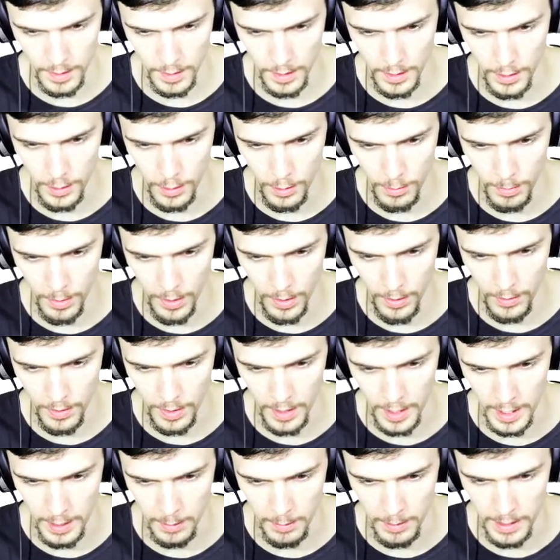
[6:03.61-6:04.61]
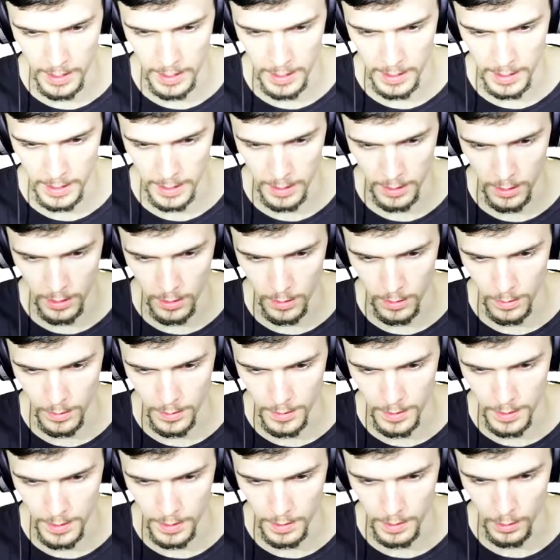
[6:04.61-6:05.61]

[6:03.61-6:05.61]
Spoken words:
gonna do both anyway, like our goal is to